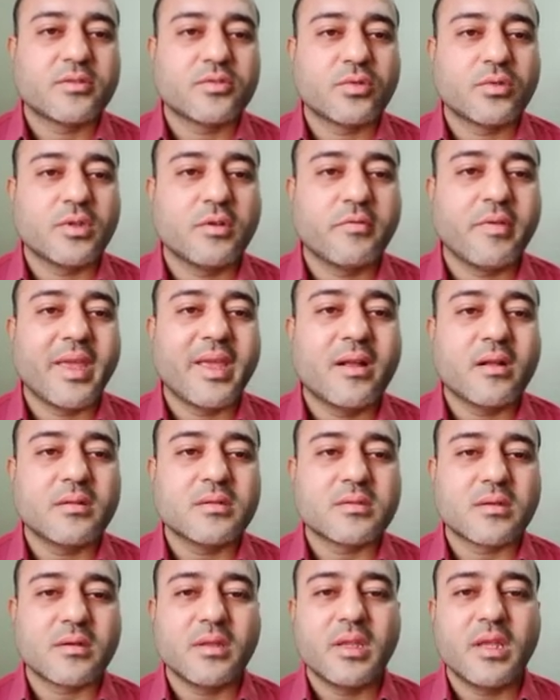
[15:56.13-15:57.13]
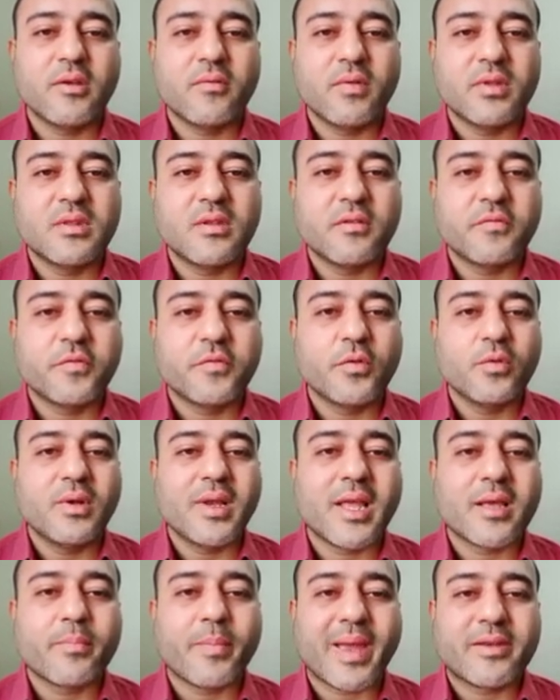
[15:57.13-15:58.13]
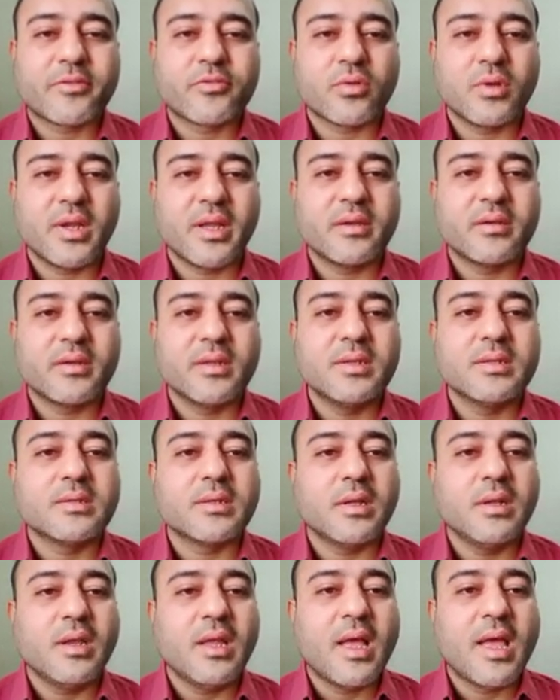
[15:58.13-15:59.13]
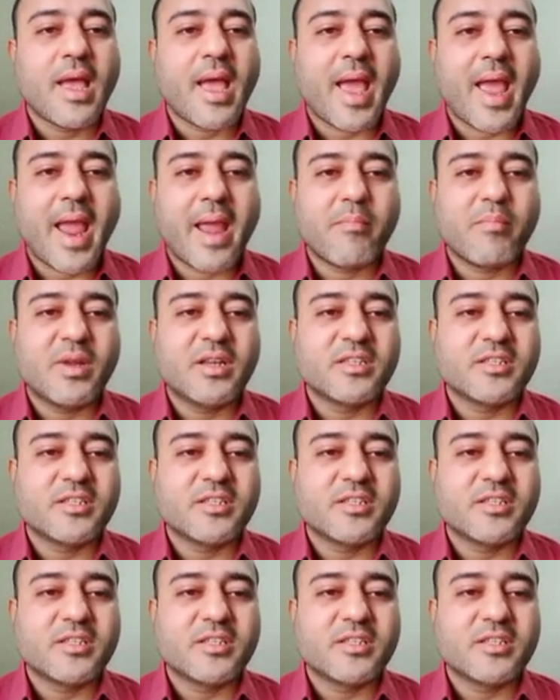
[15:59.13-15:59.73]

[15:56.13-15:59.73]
So the vehicles running with the fuel like petrol and diesel emit